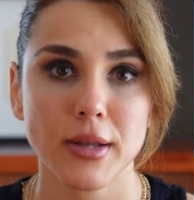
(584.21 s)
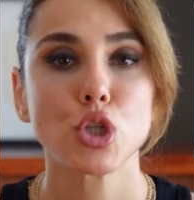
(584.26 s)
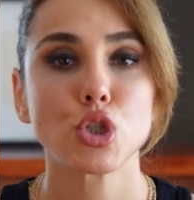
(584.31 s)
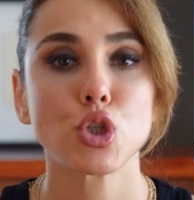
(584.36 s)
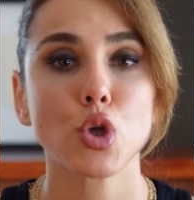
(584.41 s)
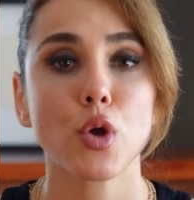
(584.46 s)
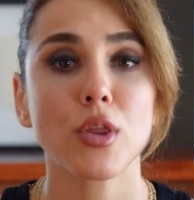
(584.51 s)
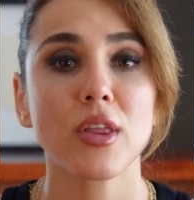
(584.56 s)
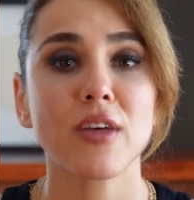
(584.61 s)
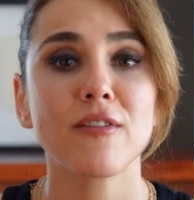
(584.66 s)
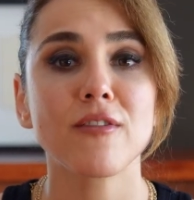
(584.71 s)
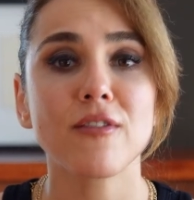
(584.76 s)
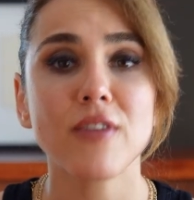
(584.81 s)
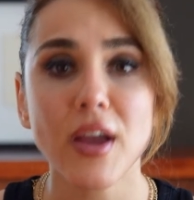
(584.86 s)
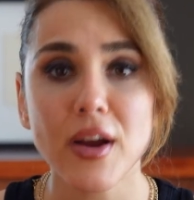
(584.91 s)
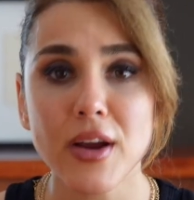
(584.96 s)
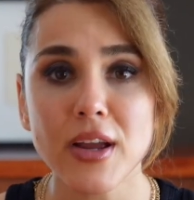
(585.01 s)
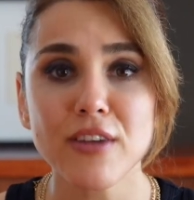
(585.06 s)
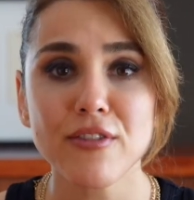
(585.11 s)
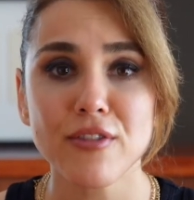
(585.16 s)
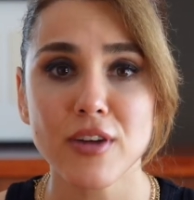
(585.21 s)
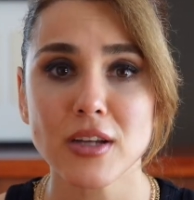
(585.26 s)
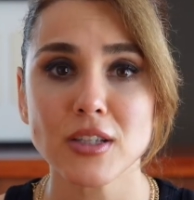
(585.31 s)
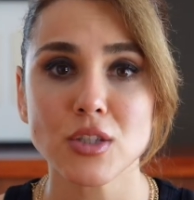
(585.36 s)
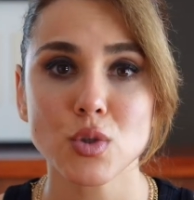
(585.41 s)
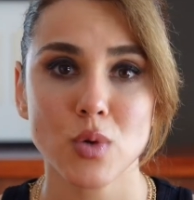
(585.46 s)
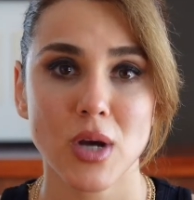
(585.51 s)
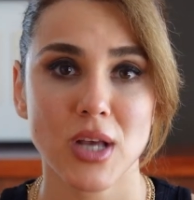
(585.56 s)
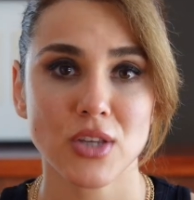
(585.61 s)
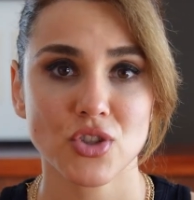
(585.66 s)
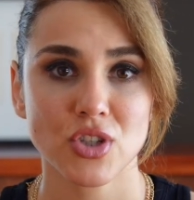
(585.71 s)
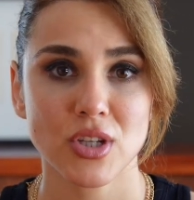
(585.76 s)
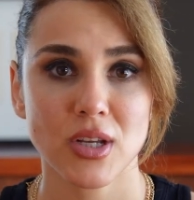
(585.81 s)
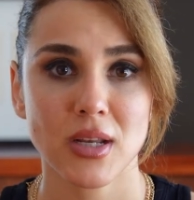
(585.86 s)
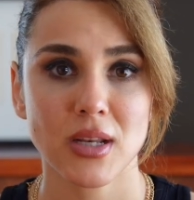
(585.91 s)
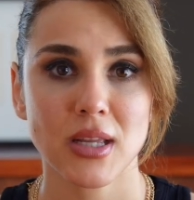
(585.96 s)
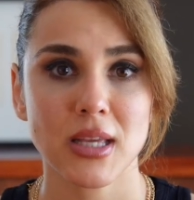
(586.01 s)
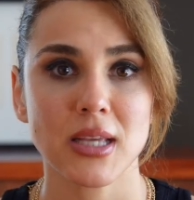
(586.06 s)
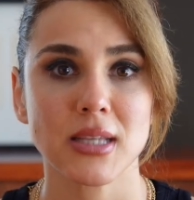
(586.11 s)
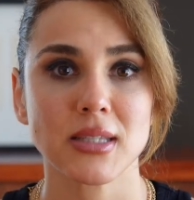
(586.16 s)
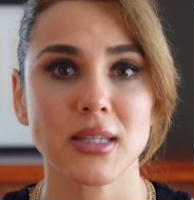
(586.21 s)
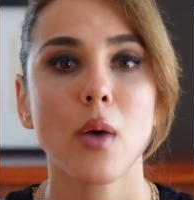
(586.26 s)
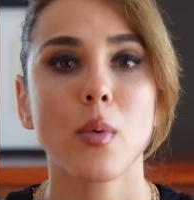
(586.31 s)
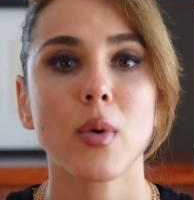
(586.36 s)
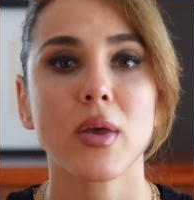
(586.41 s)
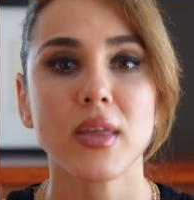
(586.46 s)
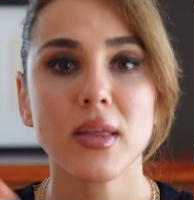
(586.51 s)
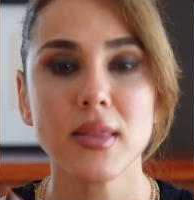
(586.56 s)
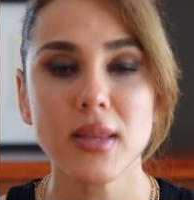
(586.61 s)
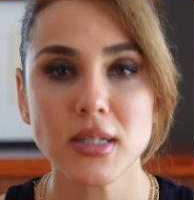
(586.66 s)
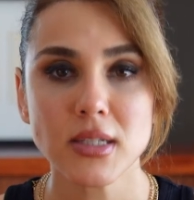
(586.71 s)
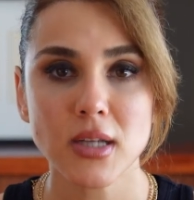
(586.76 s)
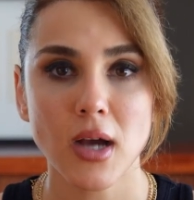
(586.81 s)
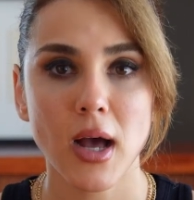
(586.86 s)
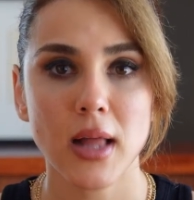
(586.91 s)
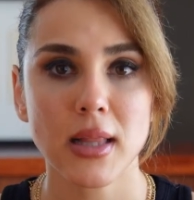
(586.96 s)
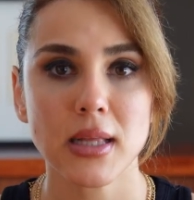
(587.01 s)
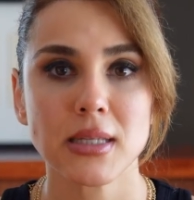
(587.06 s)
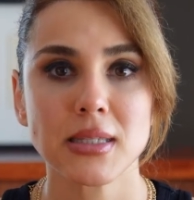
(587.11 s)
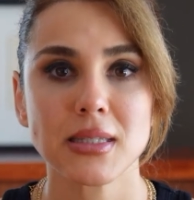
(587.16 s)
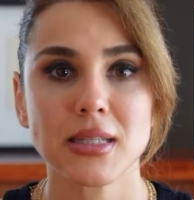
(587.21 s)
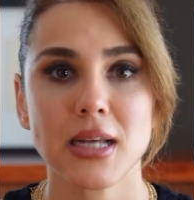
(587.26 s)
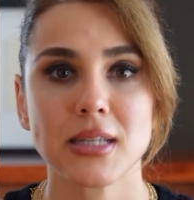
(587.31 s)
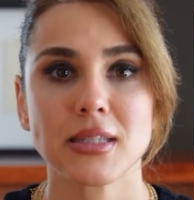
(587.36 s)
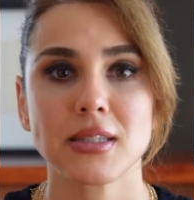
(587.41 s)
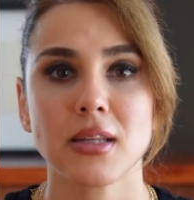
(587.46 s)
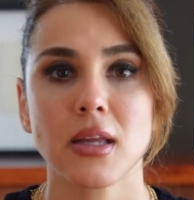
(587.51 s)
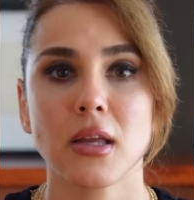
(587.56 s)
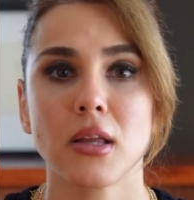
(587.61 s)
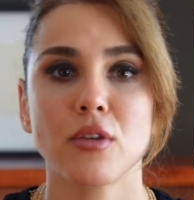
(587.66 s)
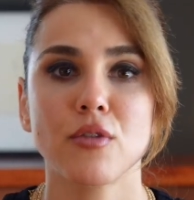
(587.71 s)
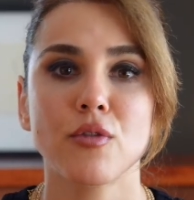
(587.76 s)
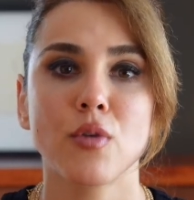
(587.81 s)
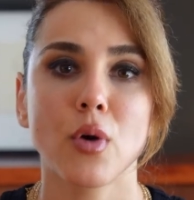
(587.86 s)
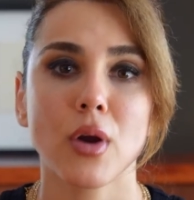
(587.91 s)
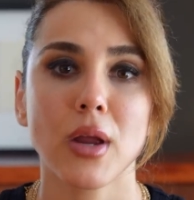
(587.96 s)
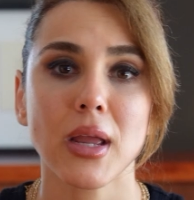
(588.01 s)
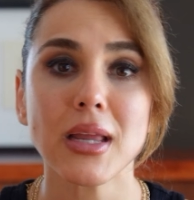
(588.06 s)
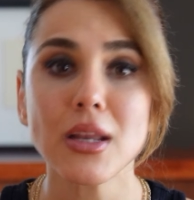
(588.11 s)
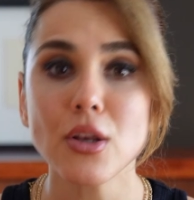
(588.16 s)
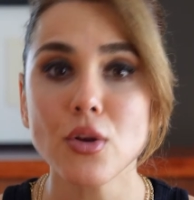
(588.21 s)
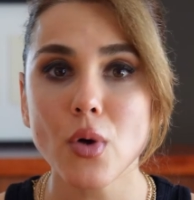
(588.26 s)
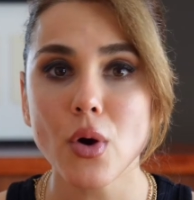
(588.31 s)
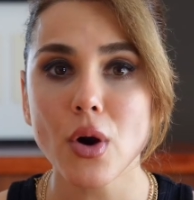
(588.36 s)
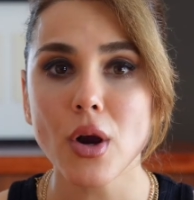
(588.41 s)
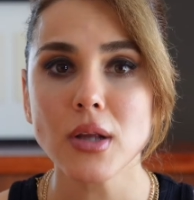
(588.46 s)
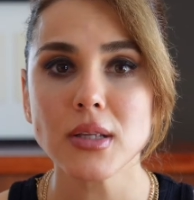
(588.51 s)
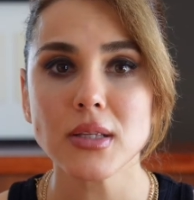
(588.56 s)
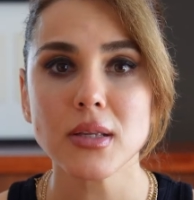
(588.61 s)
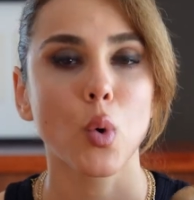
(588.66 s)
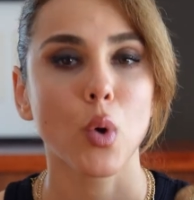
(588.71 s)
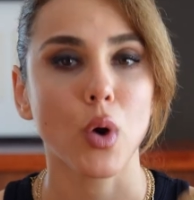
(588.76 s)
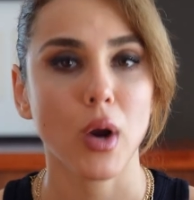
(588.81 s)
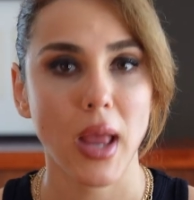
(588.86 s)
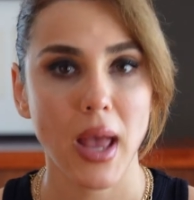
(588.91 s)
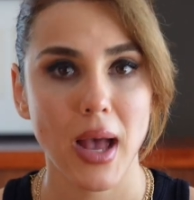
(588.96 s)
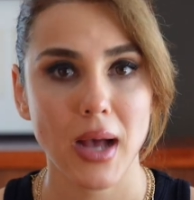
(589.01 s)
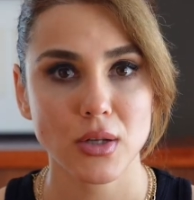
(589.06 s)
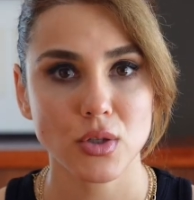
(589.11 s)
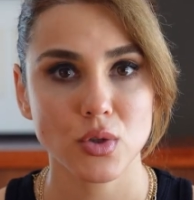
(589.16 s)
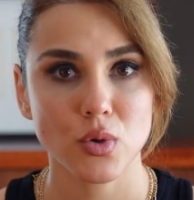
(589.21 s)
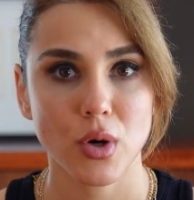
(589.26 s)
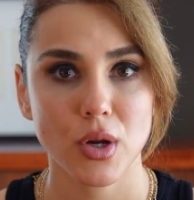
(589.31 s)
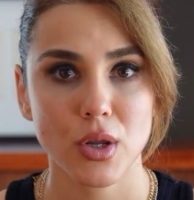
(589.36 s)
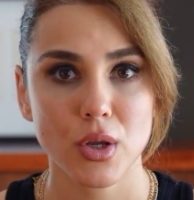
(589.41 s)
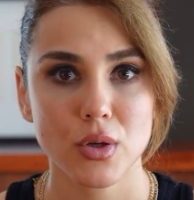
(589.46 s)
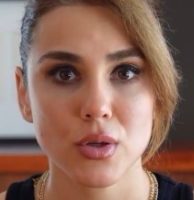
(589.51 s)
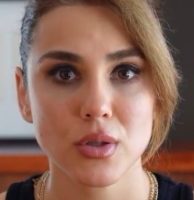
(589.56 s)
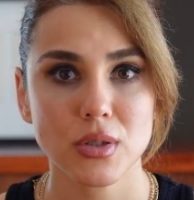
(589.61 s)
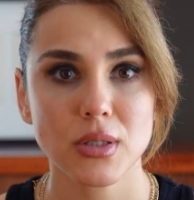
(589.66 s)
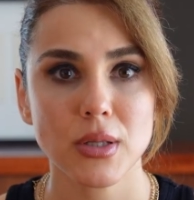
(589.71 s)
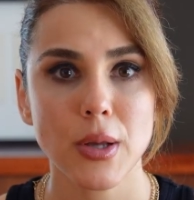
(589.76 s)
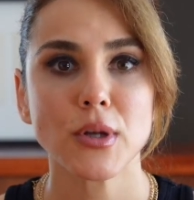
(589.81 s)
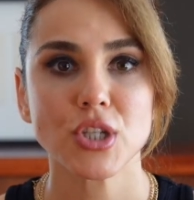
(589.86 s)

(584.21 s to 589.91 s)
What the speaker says: So the very first question is whether the tile is destined for indoor or outdoor use.